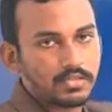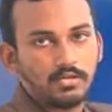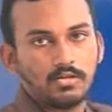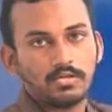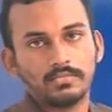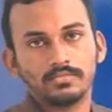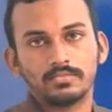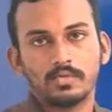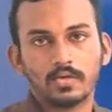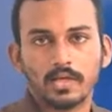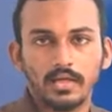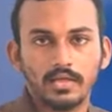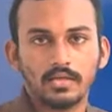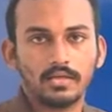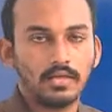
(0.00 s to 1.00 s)
Okay,
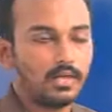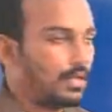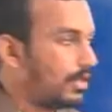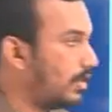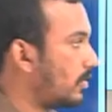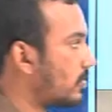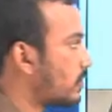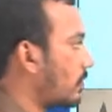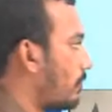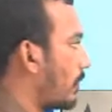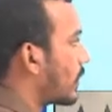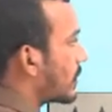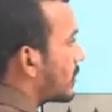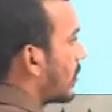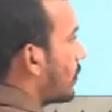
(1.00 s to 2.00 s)
so for example,
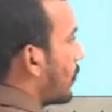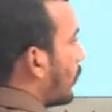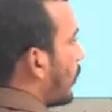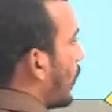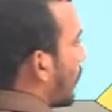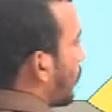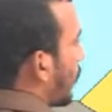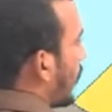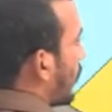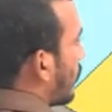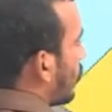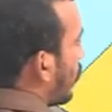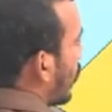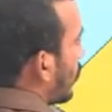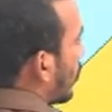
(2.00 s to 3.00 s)
we apply 200
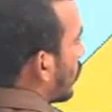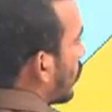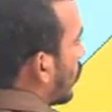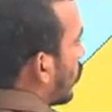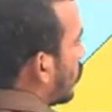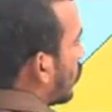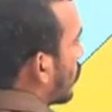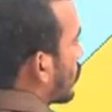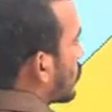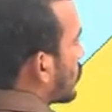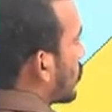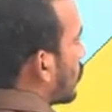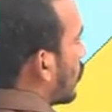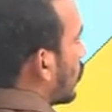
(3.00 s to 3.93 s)
kilonewtons, total